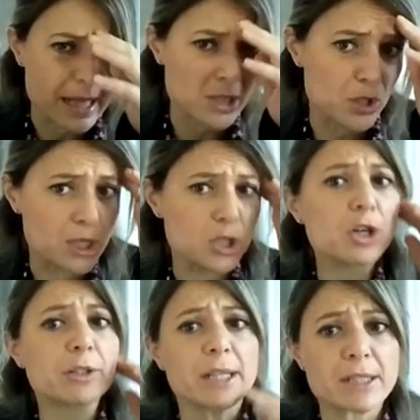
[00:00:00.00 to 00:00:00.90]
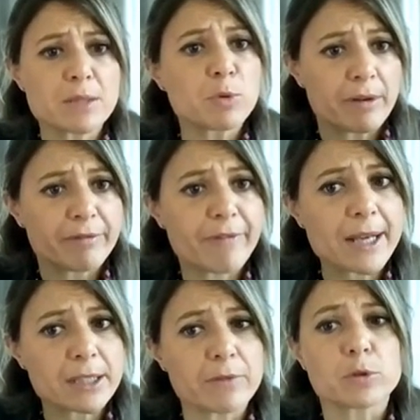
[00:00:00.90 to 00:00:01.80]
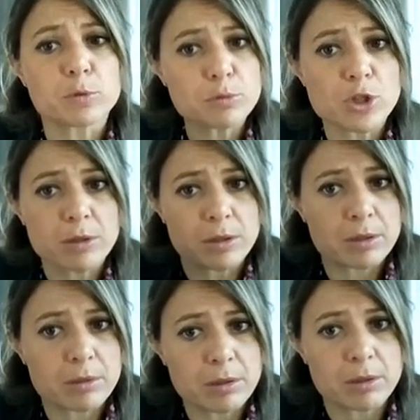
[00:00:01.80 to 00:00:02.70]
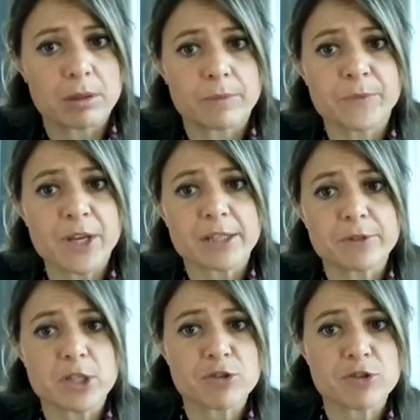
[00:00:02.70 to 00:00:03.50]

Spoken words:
that actually show that it's more effective to do creative